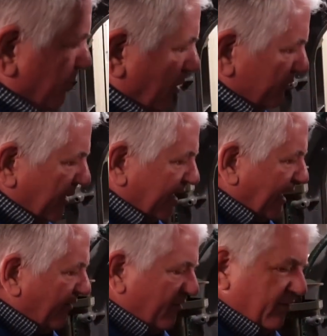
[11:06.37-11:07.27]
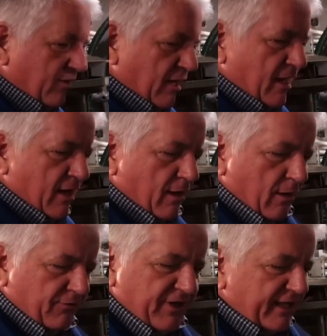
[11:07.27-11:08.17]
boat that gets
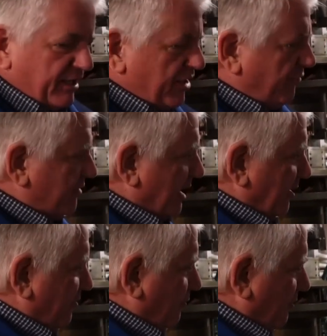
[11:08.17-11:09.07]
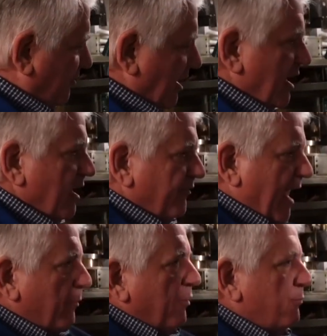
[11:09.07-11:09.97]
daily use on its doors,
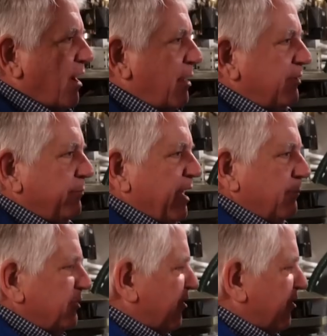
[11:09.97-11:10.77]
that would probably be able to